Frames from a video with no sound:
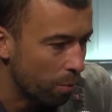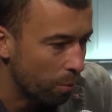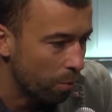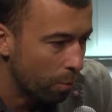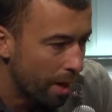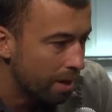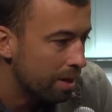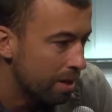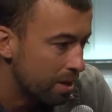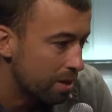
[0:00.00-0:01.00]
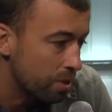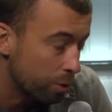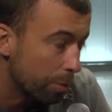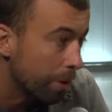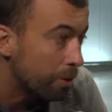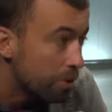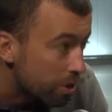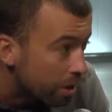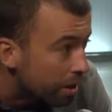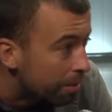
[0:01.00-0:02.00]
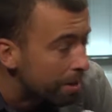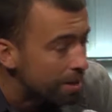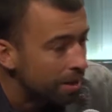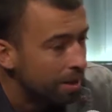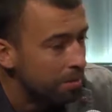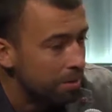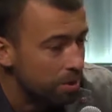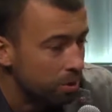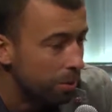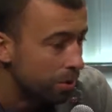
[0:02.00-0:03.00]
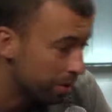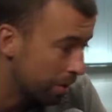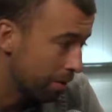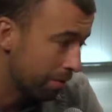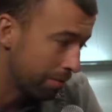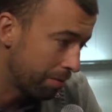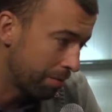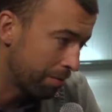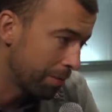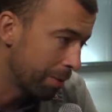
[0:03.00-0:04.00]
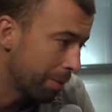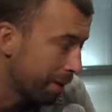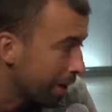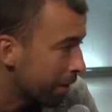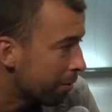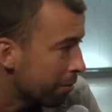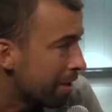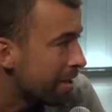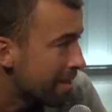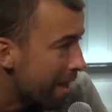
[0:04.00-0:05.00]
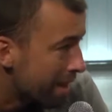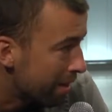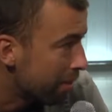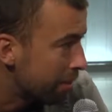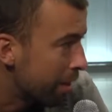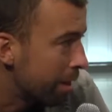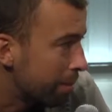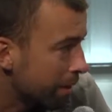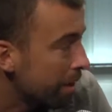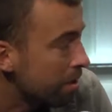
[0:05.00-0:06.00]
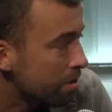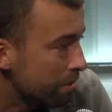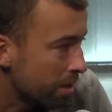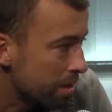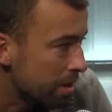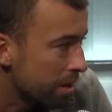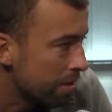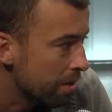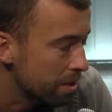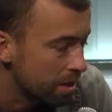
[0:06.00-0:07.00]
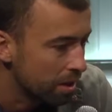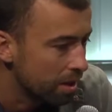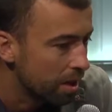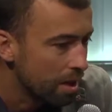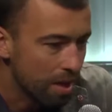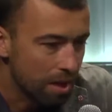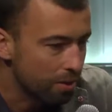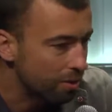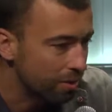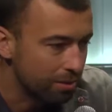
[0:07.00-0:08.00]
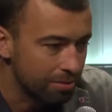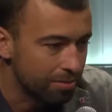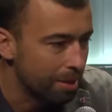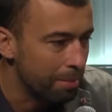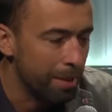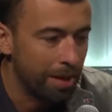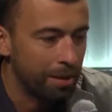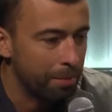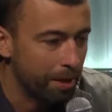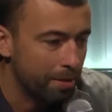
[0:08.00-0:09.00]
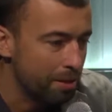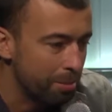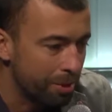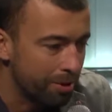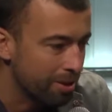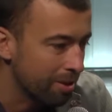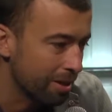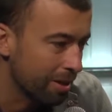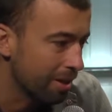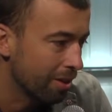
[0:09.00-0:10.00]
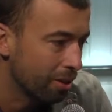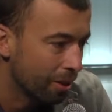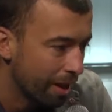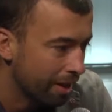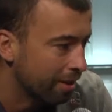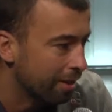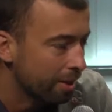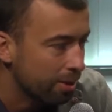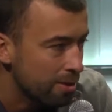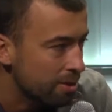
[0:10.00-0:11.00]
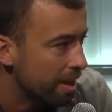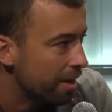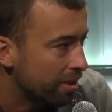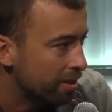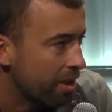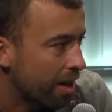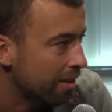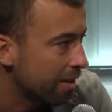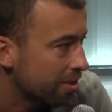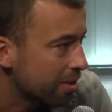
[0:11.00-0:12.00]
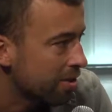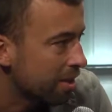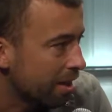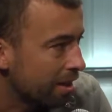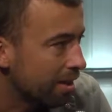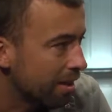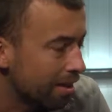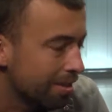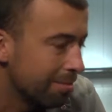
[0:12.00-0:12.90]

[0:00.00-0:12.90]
when this should be considered by startups, it should be considered from the beginning, from the design of their applications for their services, and, you know, embed a privacy policy, collect the consent, track the consent, and